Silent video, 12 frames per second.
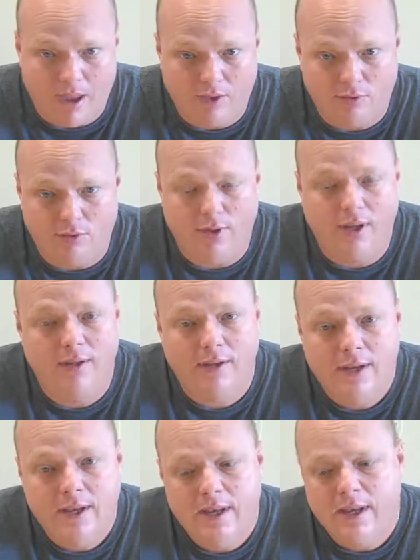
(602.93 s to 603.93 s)
mastered yet,
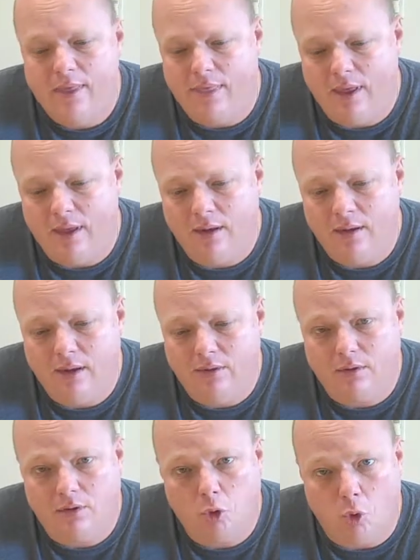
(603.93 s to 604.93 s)
then
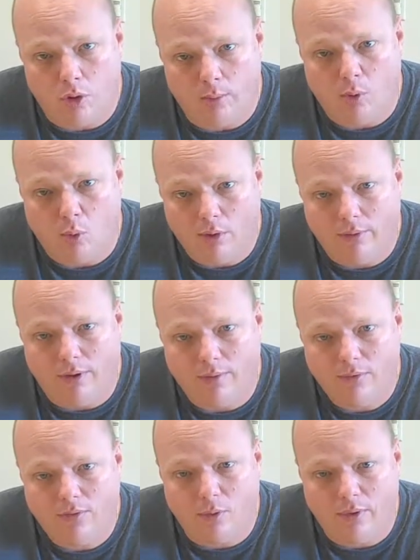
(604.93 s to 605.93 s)
it's going to be worth it.
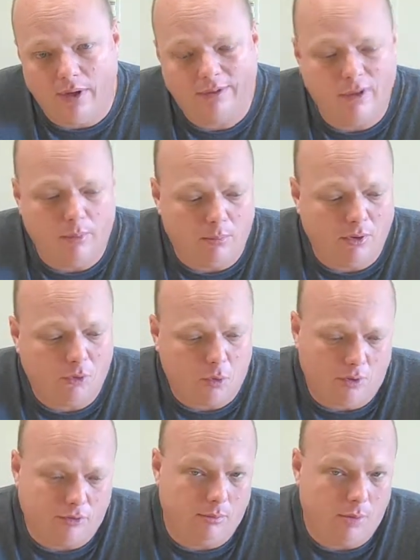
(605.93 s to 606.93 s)
So in the next couple of months, we're
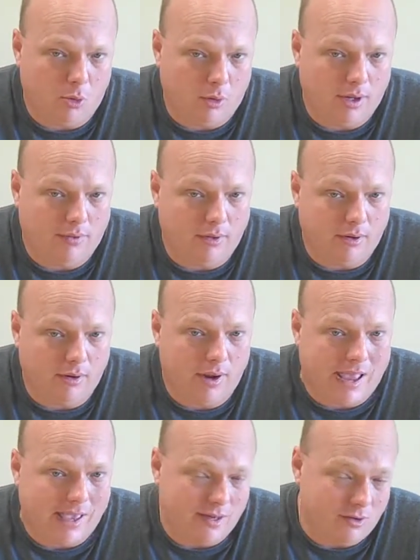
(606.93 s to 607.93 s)
also going to be going out there
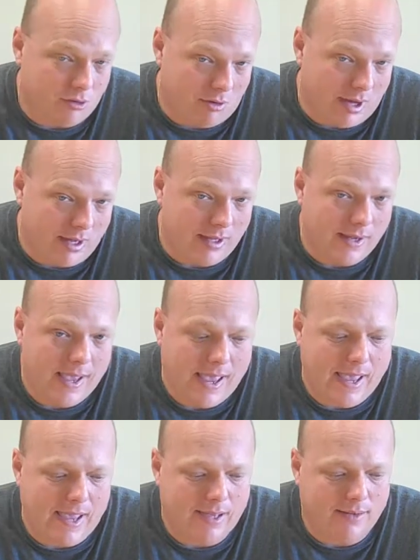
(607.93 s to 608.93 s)
and getting training
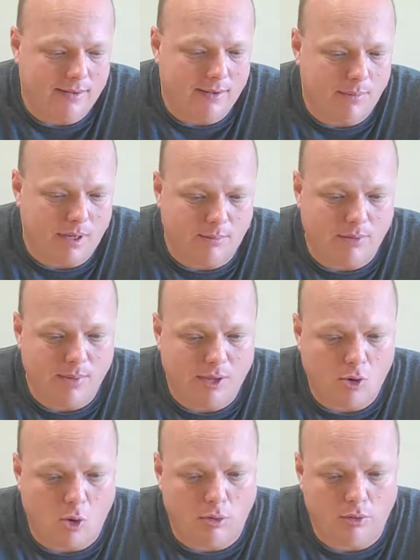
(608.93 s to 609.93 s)
and being able to meet
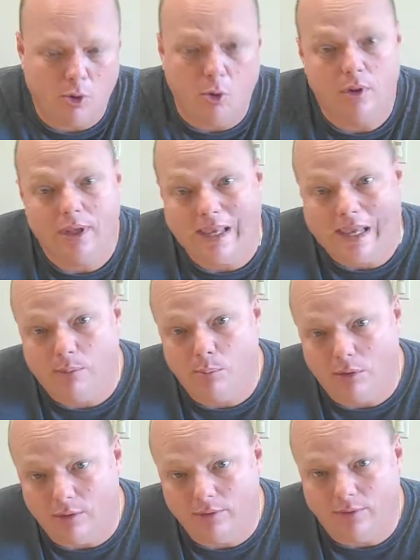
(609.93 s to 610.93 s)
Cole and Cody in
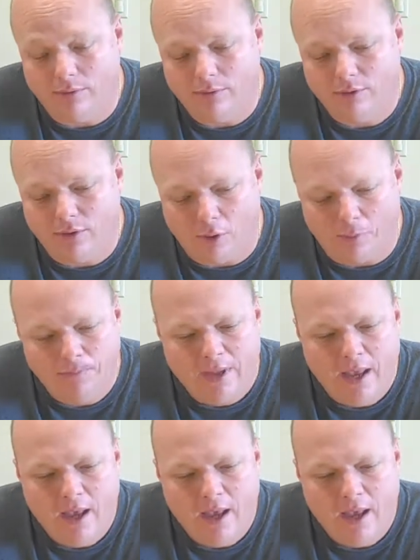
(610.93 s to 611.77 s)
person. So